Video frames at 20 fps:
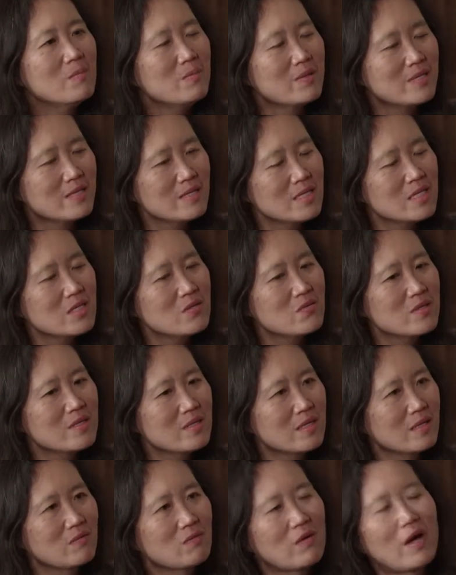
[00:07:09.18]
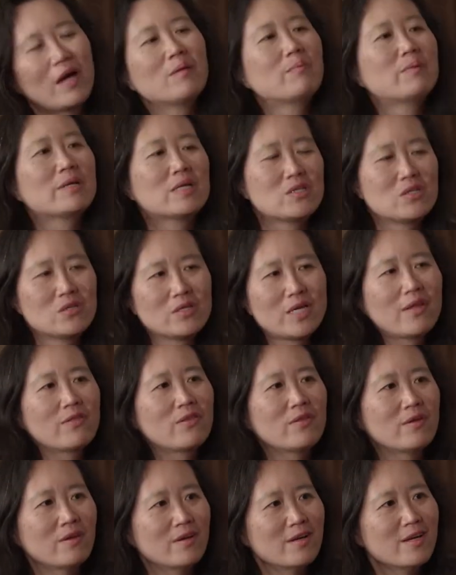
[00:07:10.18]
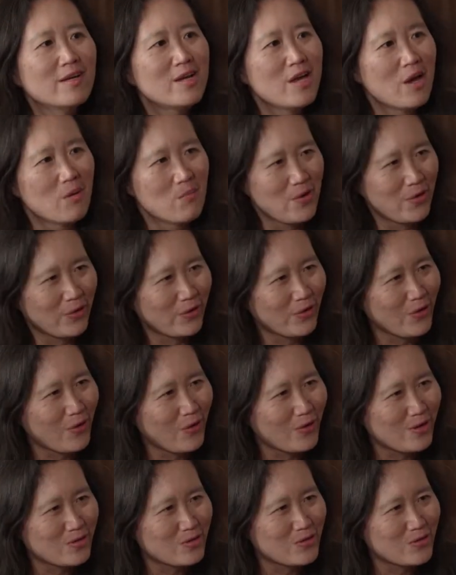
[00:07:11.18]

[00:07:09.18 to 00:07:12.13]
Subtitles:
But it's interesting, right? Because you got the American Heart